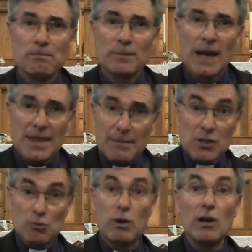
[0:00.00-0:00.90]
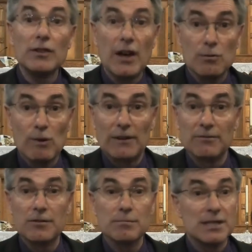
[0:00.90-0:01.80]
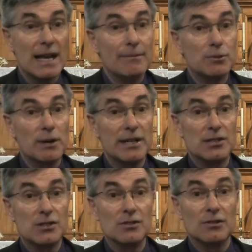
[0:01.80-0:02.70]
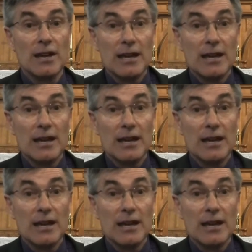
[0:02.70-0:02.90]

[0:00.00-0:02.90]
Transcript: And the most well known one from Psalm 22,